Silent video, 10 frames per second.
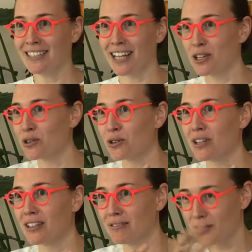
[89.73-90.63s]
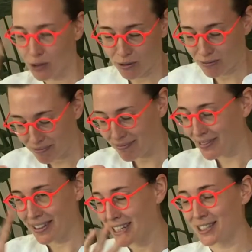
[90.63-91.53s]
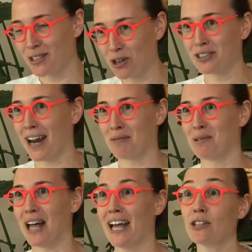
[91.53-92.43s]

that you know that you're terrible at,